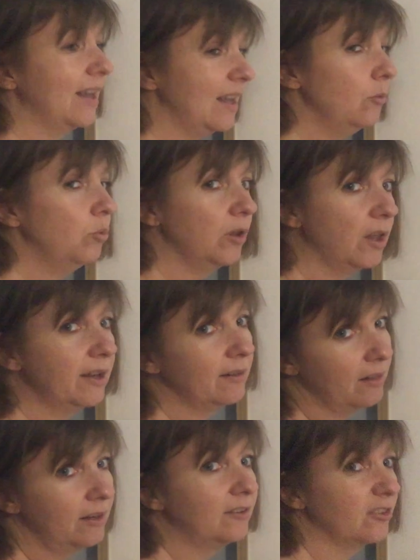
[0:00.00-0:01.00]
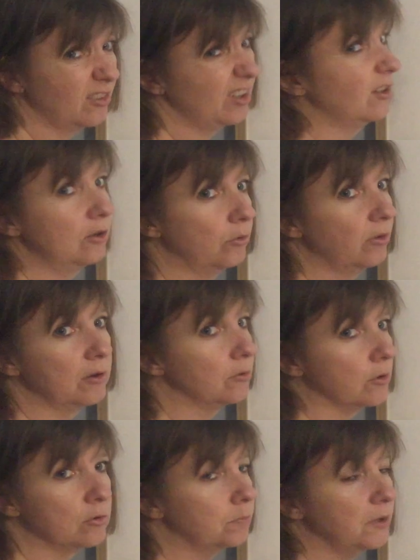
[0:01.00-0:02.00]
it will likely just tell you
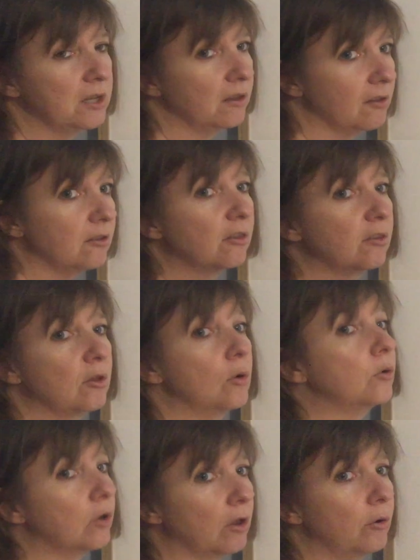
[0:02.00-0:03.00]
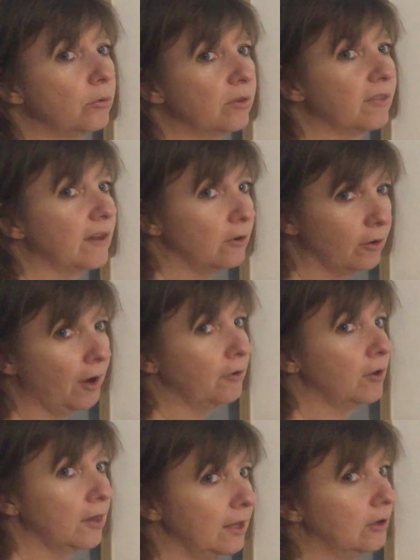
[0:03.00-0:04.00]
0 because it's so close that your
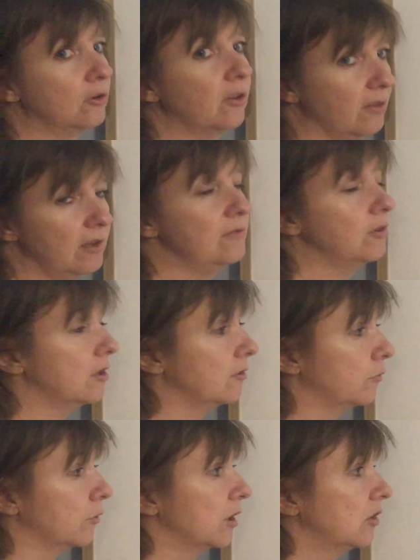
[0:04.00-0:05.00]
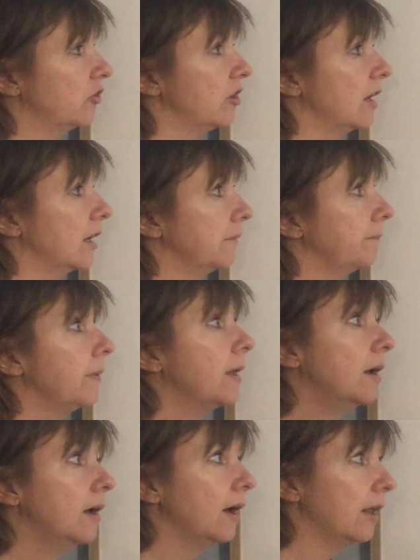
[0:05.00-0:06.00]
calculator doesn't even differentiate it.
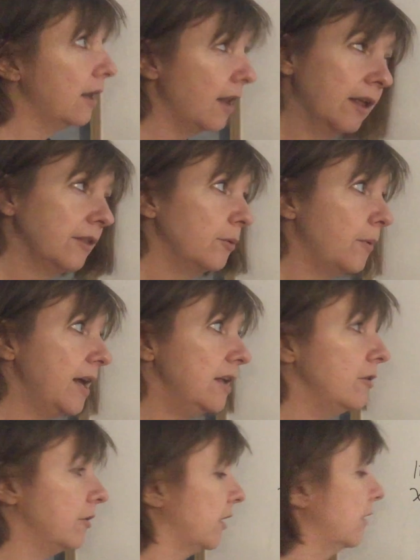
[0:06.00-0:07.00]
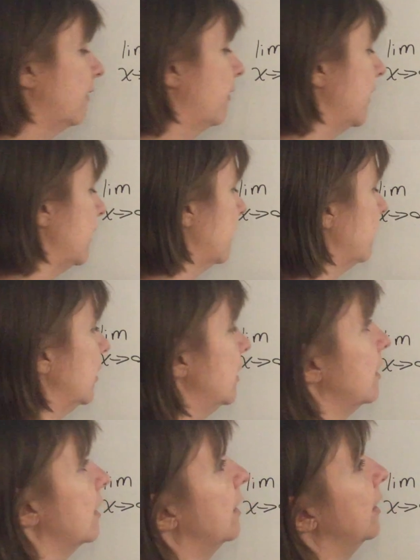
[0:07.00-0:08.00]
Another way you can think of
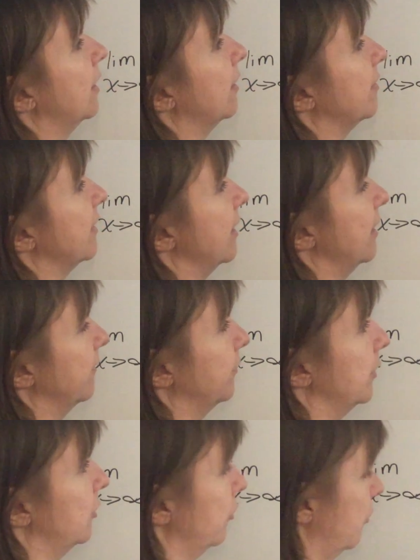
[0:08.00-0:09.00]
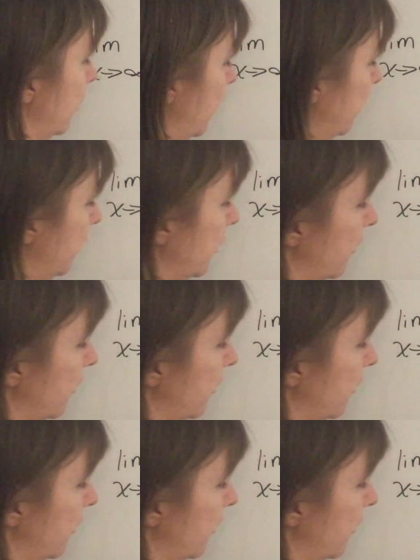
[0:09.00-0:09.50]
it is if the degree of the